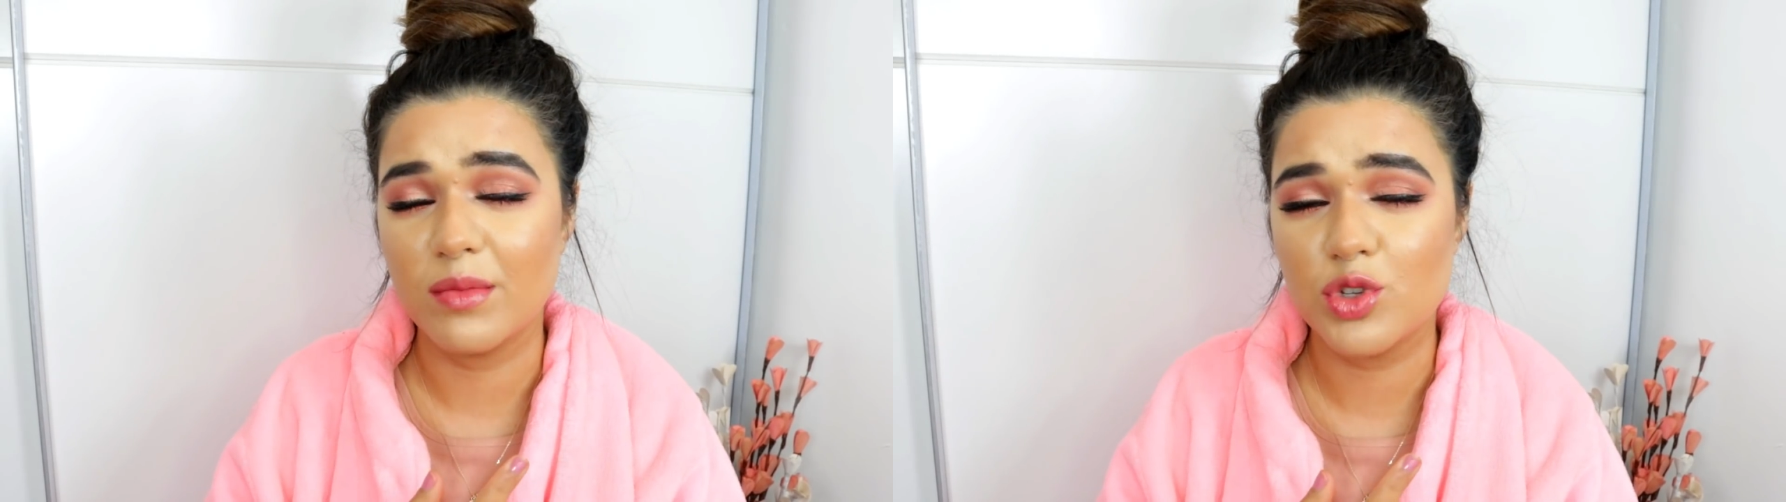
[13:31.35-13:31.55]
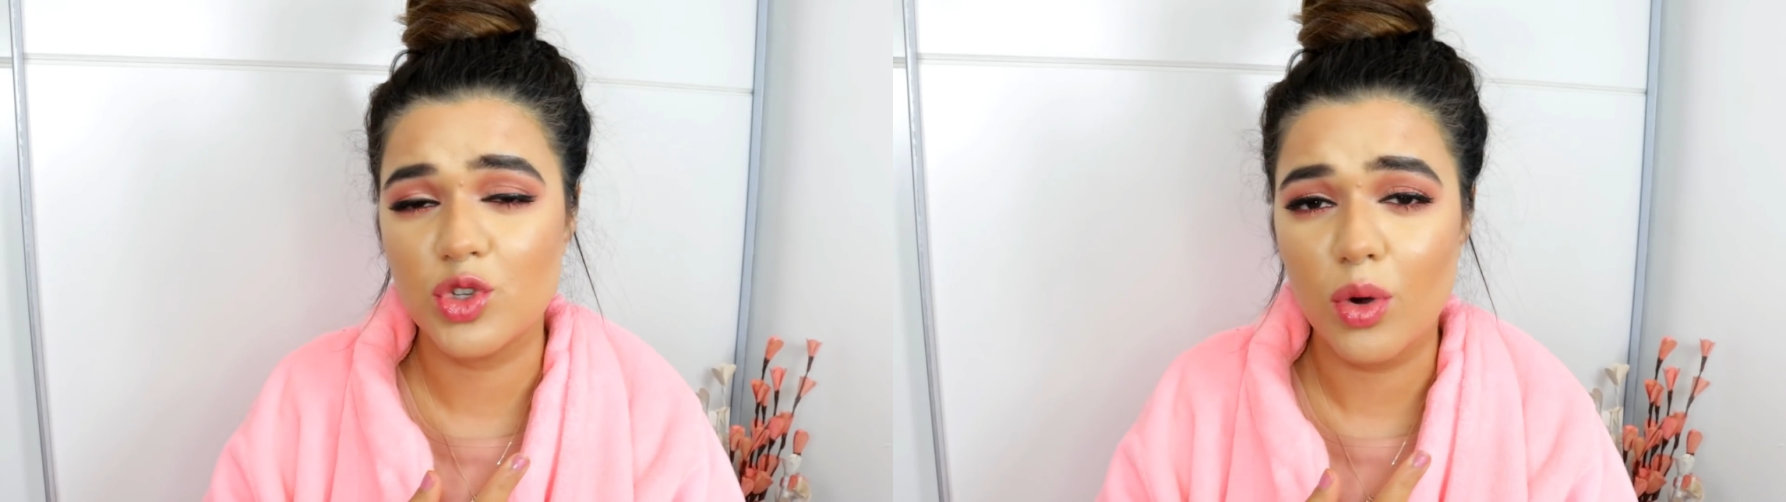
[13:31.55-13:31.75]

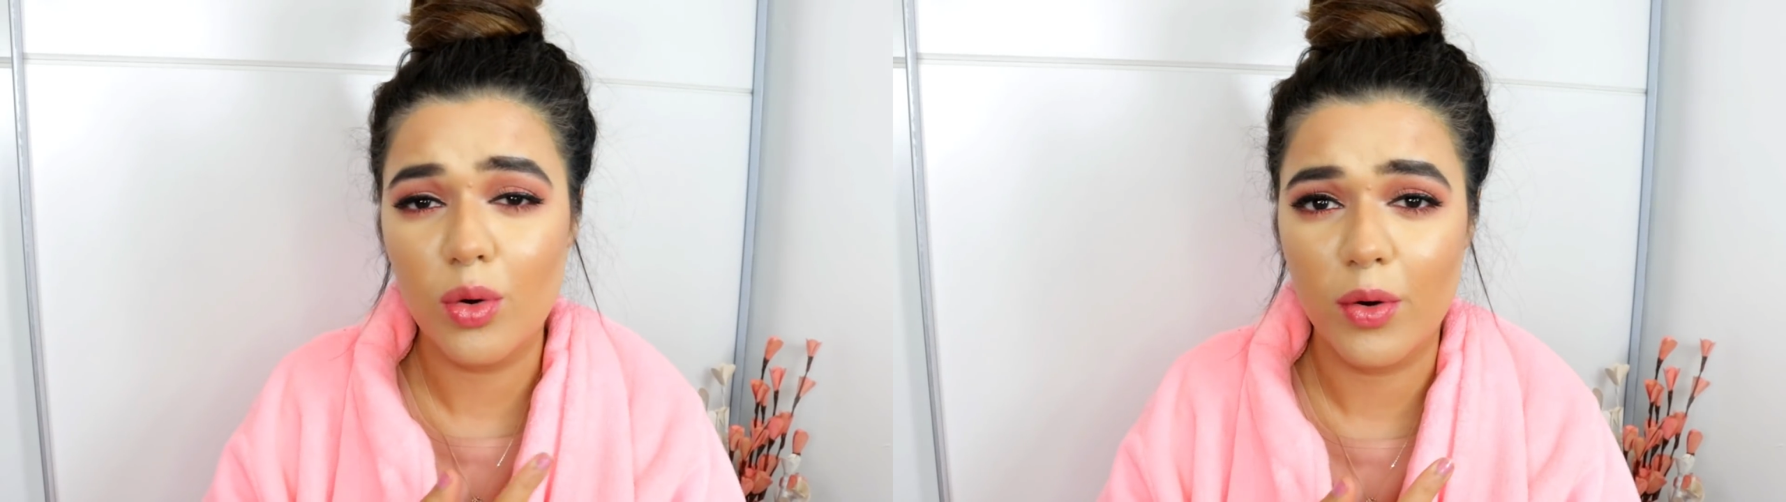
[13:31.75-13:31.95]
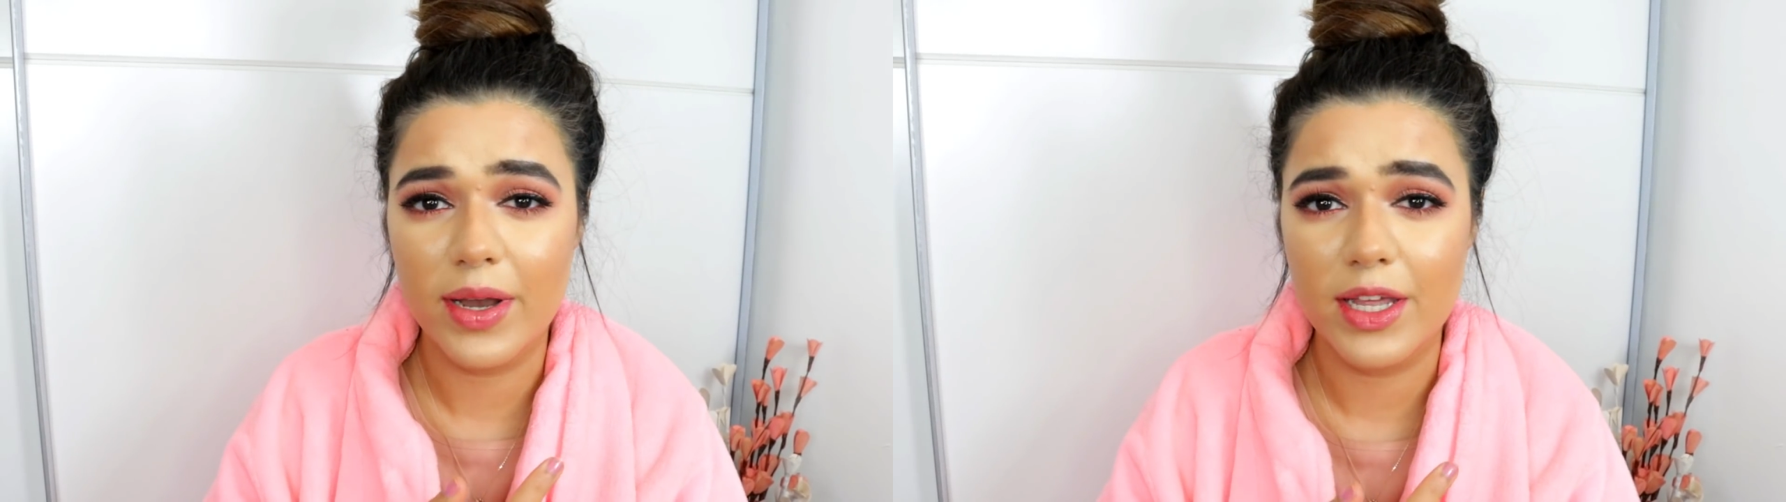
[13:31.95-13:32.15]
am so
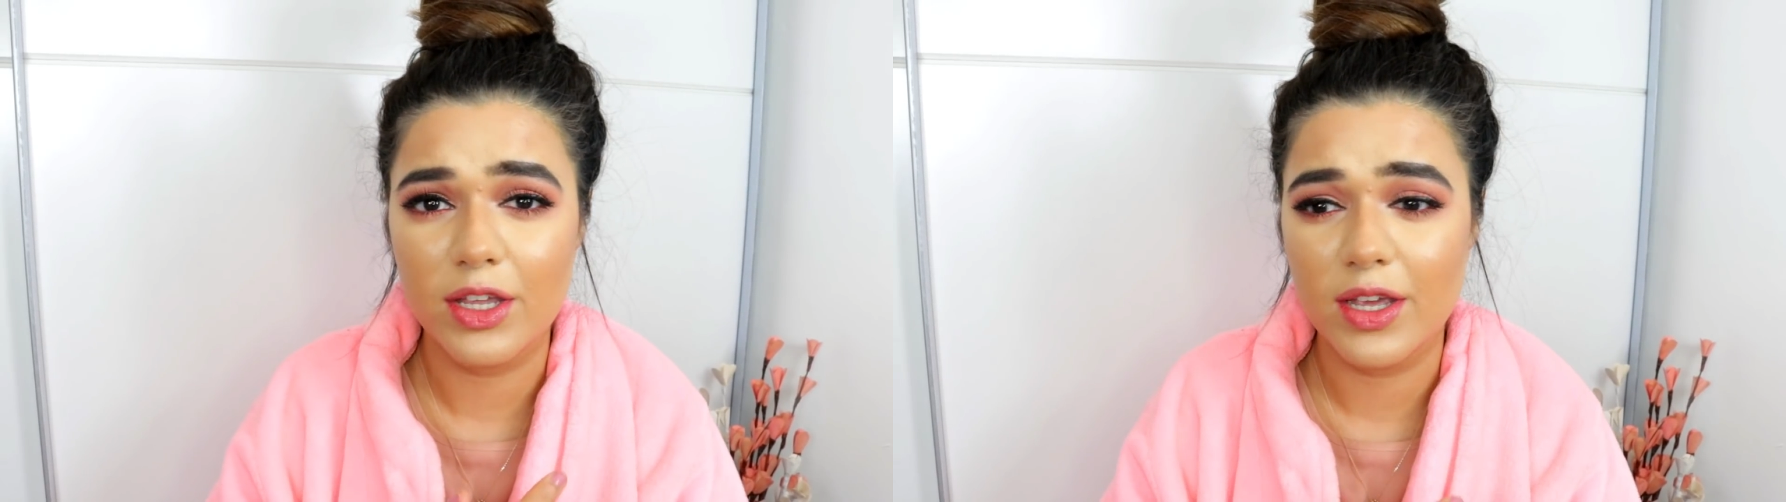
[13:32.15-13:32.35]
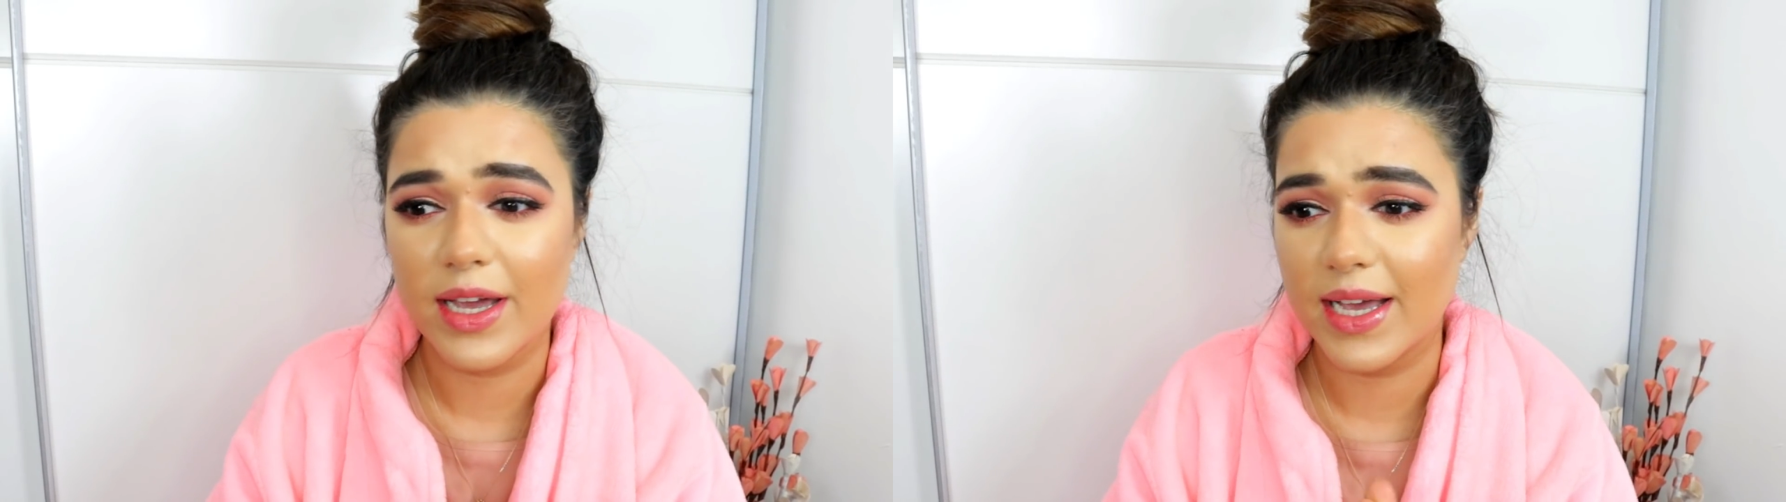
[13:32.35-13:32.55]
oily,
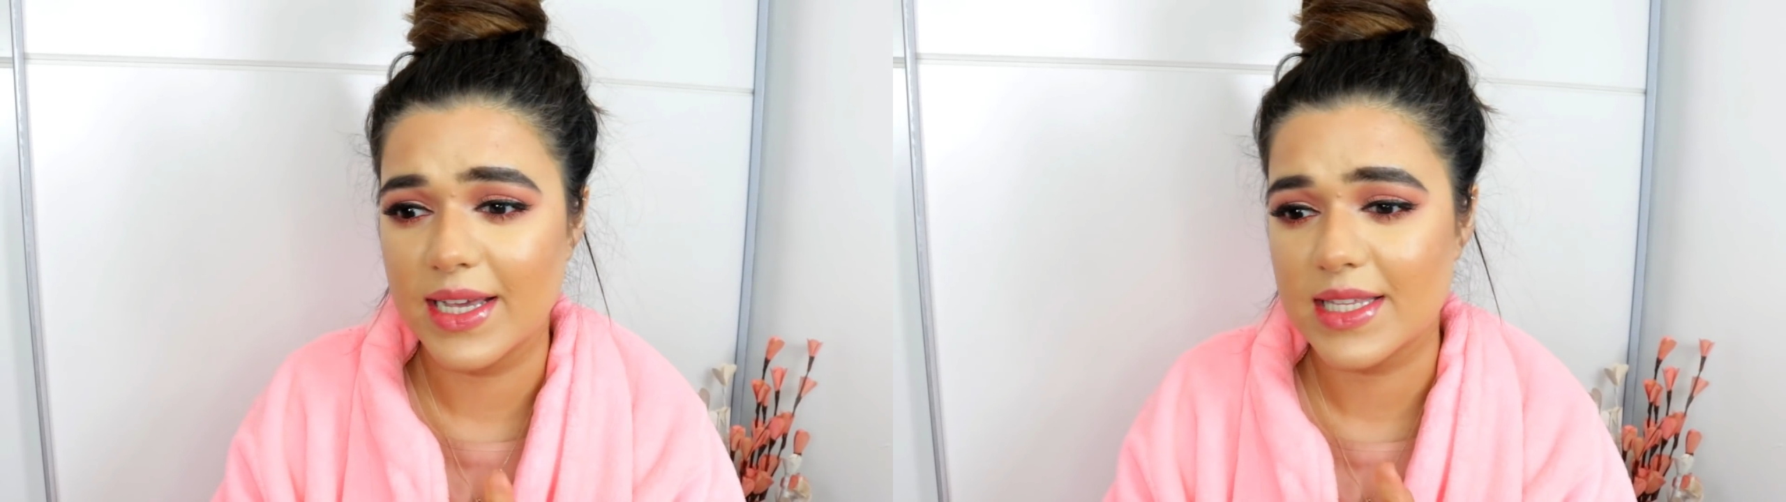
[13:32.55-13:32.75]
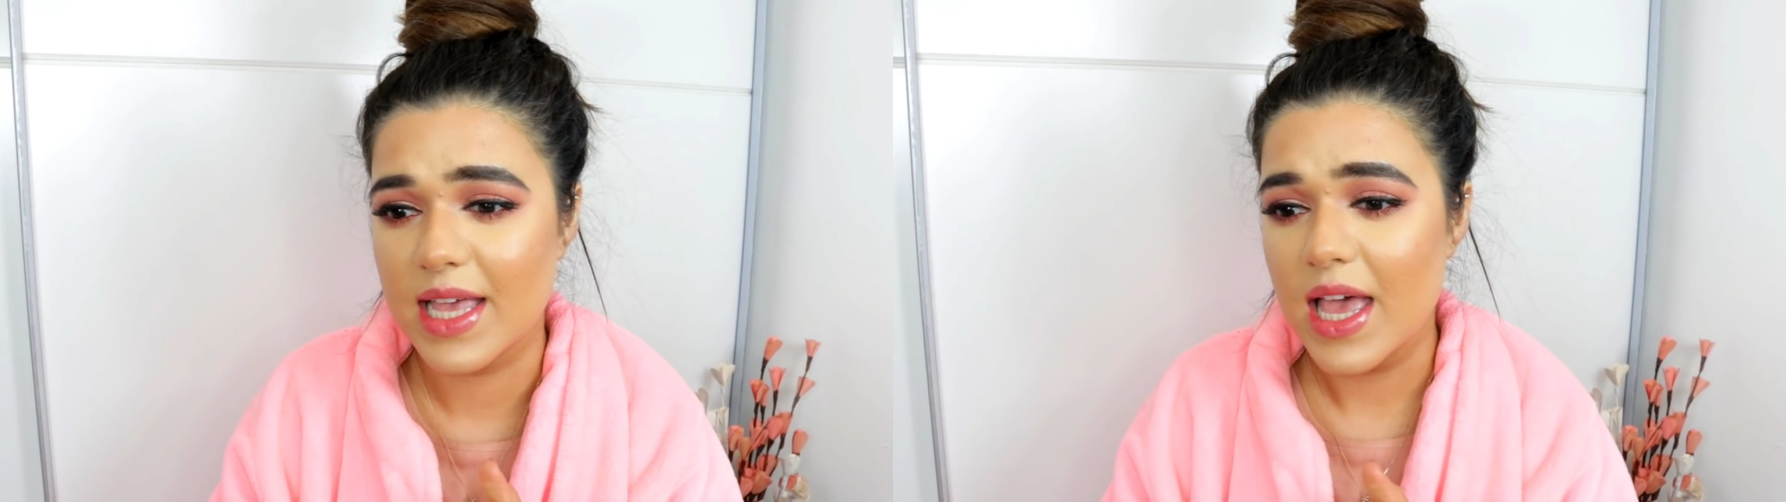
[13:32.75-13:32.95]
you
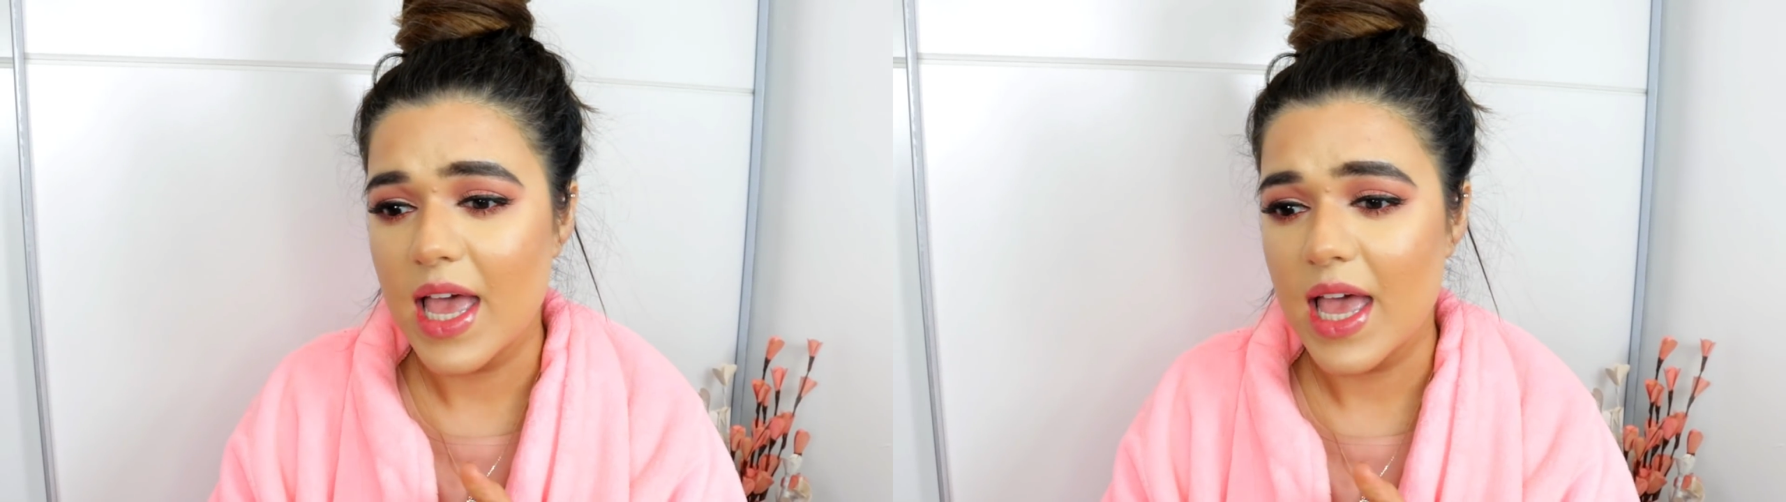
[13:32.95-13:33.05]
guys,